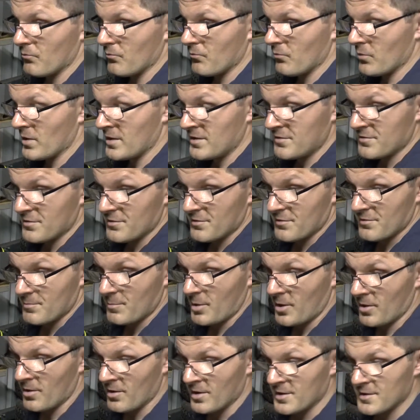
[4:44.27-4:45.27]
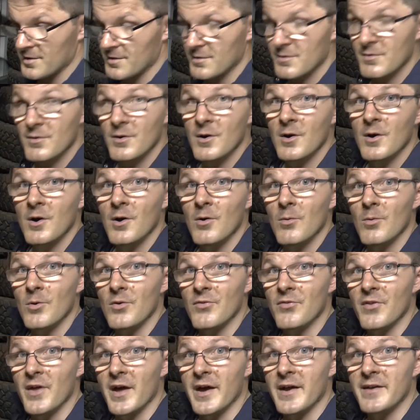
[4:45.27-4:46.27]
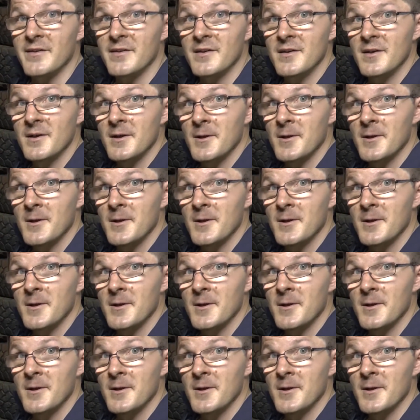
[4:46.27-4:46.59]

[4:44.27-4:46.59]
reasons behind it was that